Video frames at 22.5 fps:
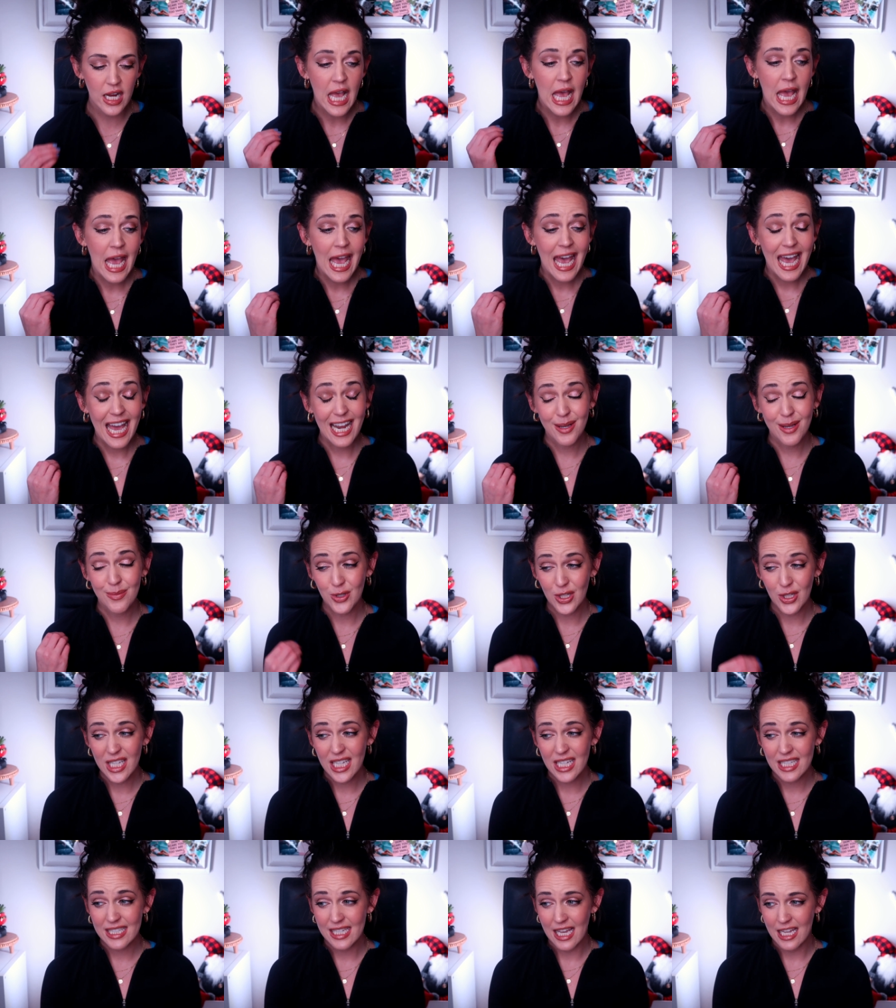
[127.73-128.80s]
and I'm
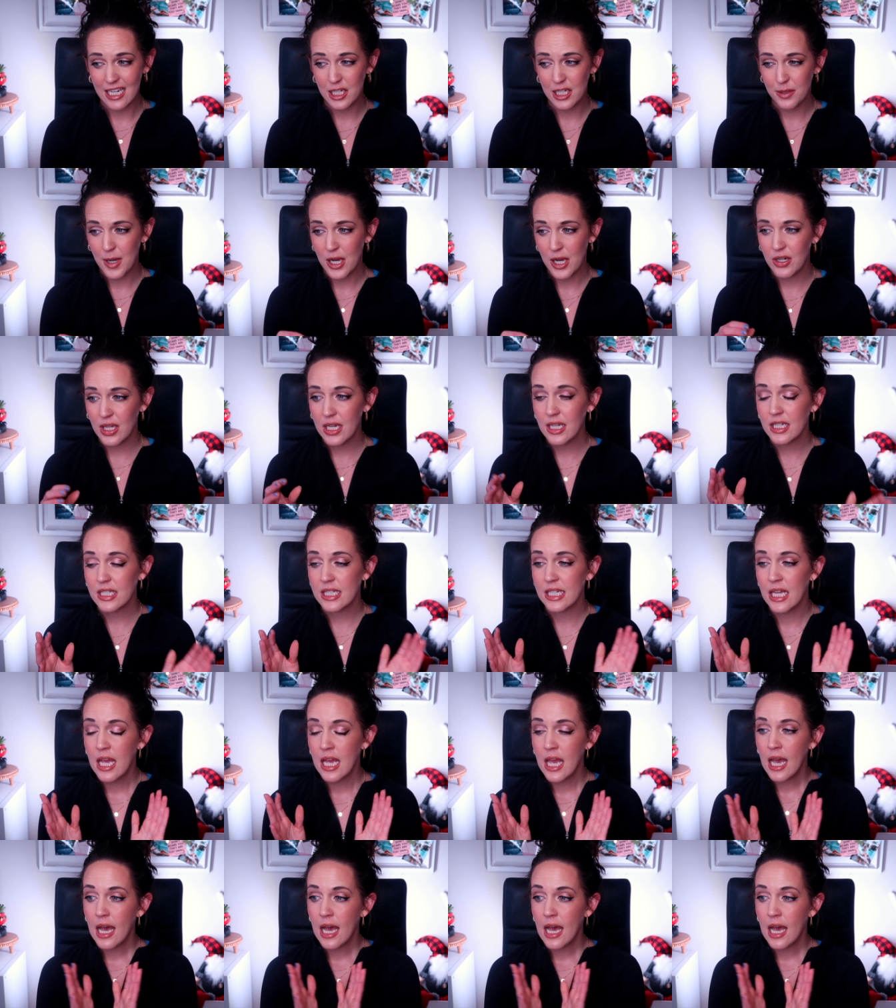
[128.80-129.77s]
really excited about it.